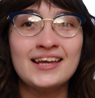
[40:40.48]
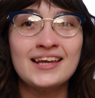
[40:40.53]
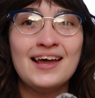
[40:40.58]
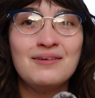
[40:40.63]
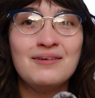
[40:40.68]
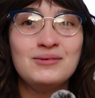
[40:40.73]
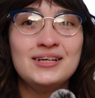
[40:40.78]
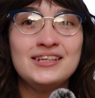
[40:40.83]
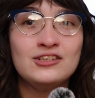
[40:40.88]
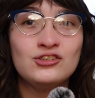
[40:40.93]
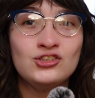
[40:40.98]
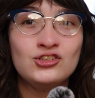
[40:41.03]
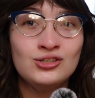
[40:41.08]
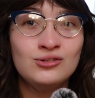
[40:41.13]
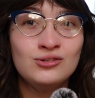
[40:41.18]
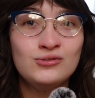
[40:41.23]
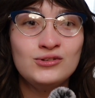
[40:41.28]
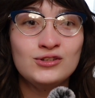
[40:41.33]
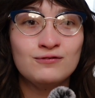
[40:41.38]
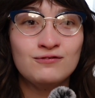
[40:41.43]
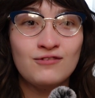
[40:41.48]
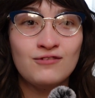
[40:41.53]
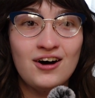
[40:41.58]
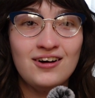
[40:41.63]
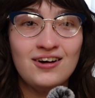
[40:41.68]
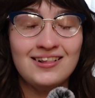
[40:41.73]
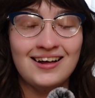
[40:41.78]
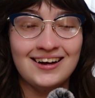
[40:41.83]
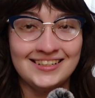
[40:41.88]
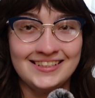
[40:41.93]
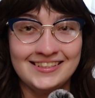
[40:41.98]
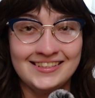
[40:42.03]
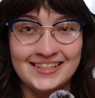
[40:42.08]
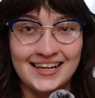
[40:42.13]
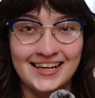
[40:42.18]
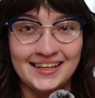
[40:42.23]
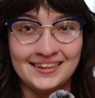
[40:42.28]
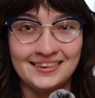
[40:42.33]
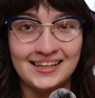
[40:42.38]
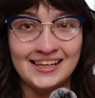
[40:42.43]
And when the shoes fall on
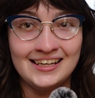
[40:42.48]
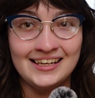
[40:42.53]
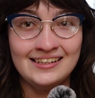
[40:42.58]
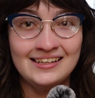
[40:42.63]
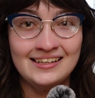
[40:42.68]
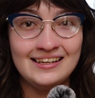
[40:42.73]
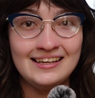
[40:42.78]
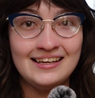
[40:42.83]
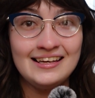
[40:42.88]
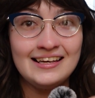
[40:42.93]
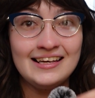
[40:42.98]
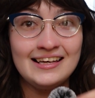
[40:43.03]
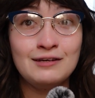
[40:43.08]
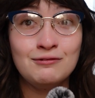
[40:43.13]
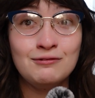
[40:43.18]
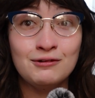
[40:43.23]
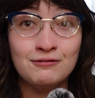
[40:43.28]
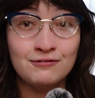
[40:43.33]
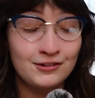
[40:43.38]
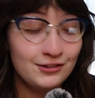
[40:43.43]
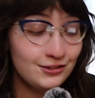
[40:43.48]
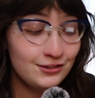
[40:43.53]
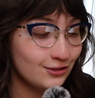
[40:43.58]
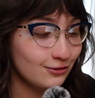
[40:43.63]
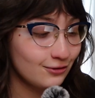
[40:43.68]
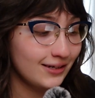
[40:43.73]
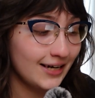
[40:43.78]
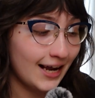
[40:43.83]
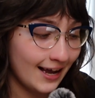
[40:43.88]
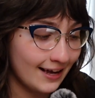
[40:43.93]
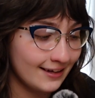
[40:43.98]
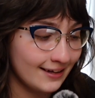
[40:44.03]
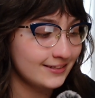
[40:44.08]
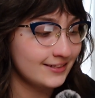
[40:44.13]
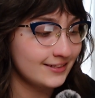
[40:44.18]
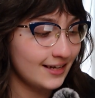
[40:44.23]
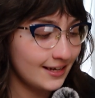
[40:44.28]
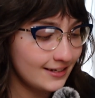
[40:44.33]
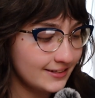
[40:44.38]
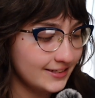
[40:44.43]
Stanley, he refers to it as
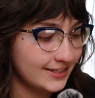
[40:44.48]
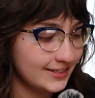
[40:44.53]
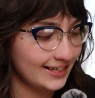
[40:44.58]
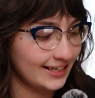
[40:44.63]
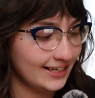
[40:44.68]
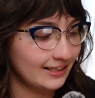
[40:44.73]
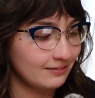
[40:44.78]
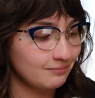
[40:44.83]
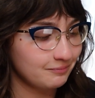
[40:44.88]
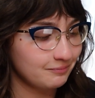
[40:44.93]
destiny.